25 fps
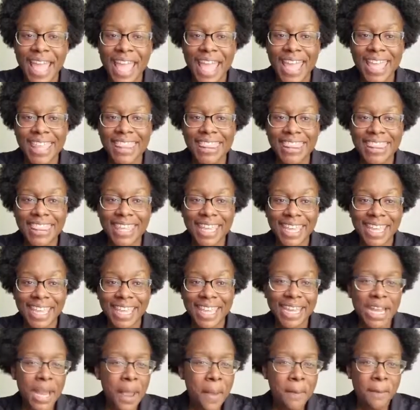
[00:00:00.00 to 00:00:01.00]
and think
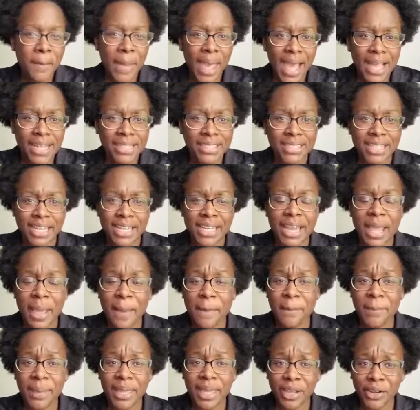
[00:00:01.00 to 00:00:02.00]
and imagine
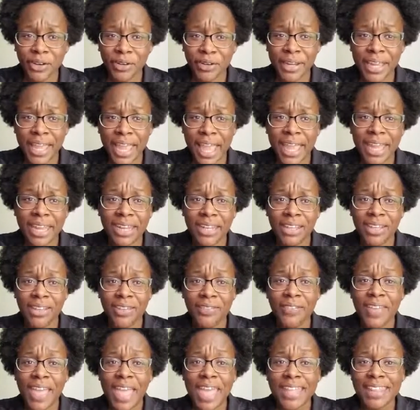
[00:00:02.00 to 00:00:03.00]
and be creative.